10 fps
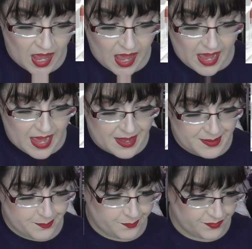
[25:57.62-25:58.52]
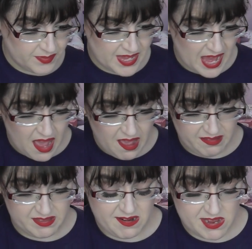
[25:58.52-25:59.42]
Yeah,
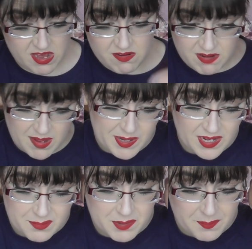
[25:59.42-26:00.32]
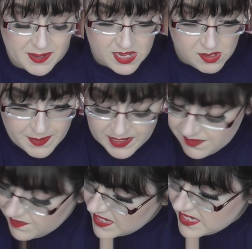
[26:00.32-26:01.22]
there you go. I mean, I'm not picking up any
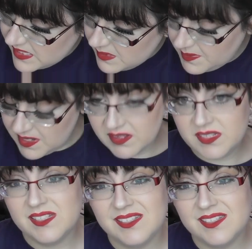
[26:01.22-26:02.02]
of these because